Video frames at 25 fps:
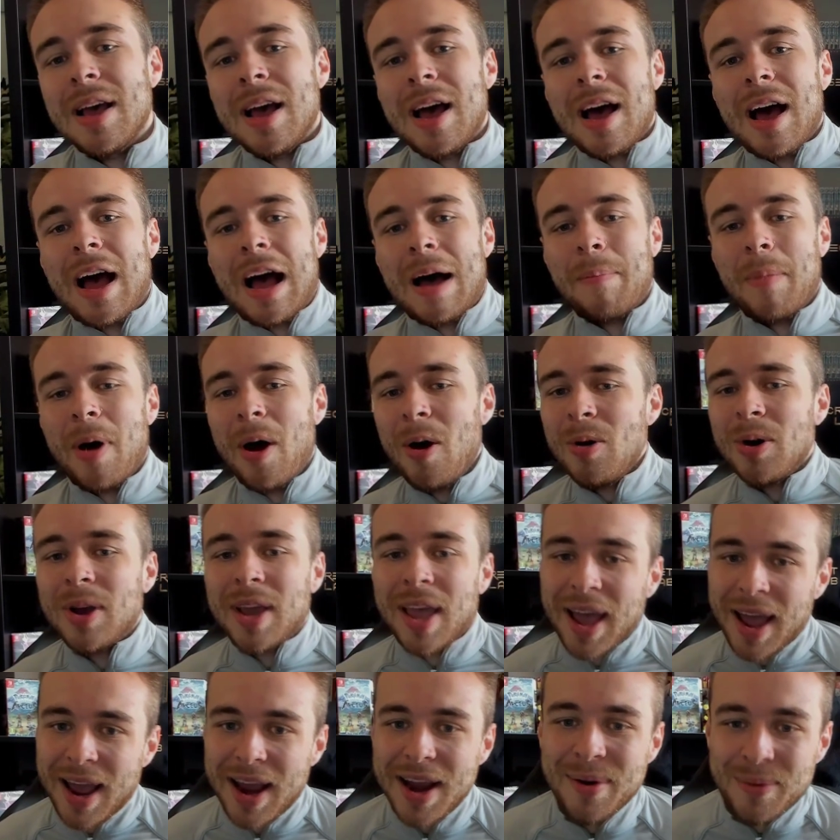I'm
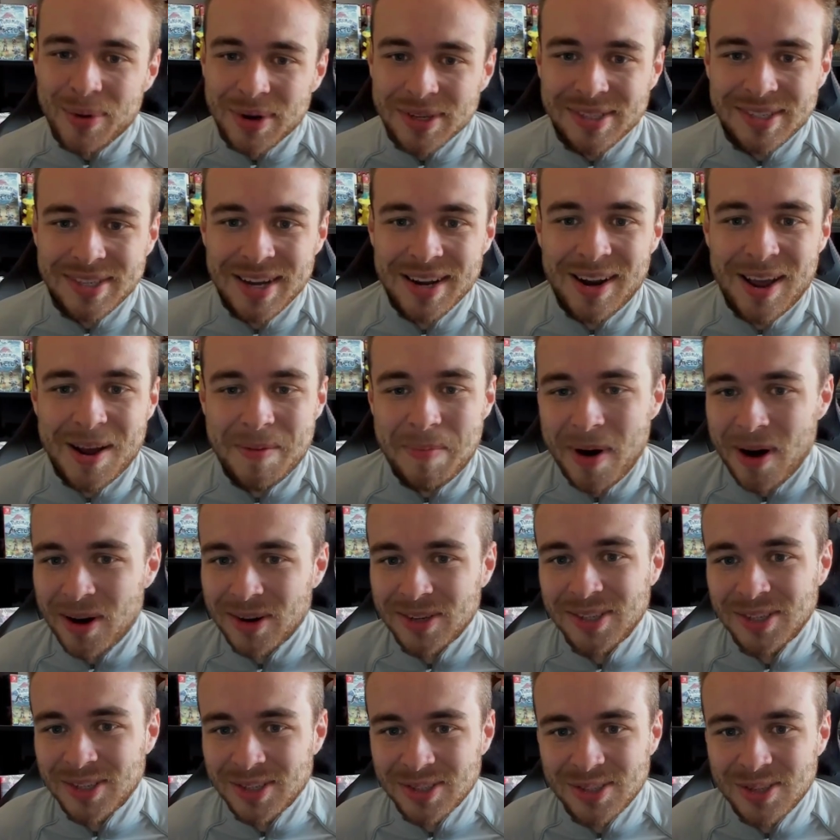okay with seeing like
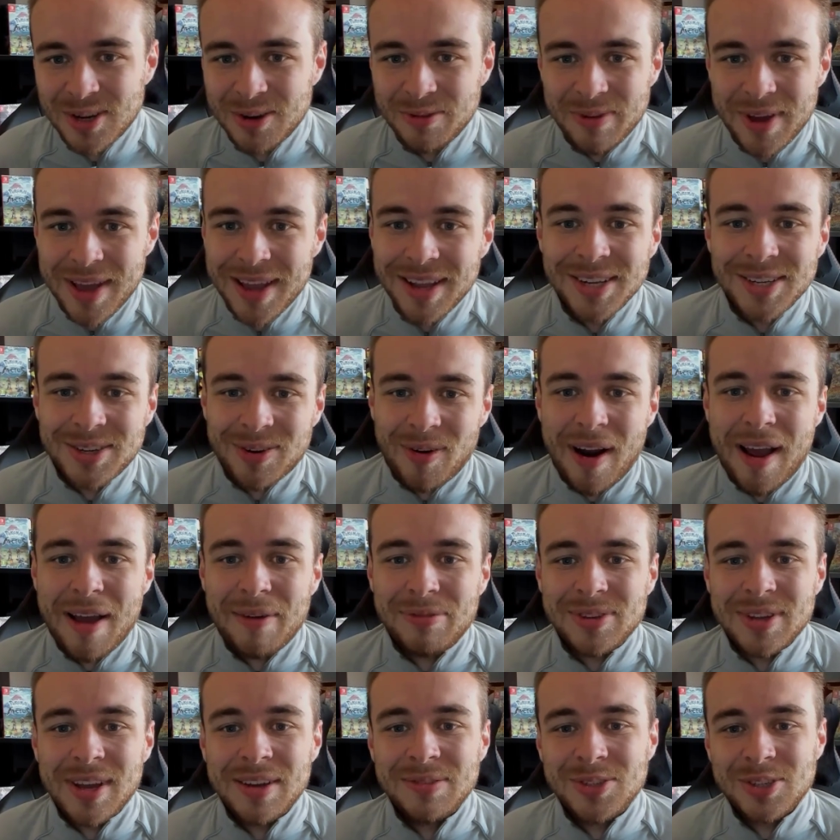Perisic and stuff in
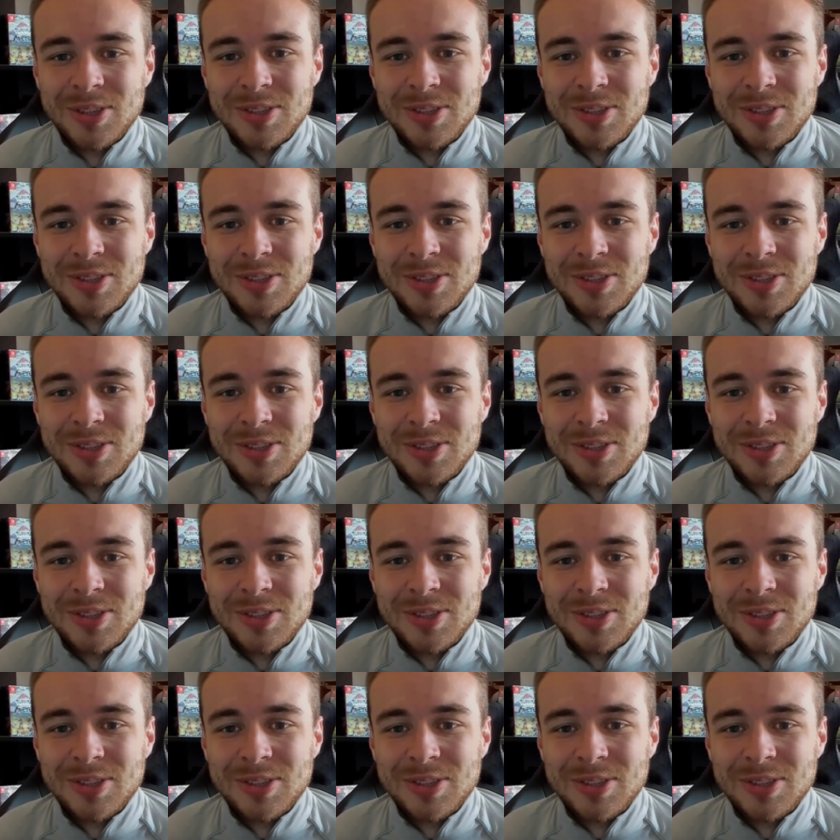drafts.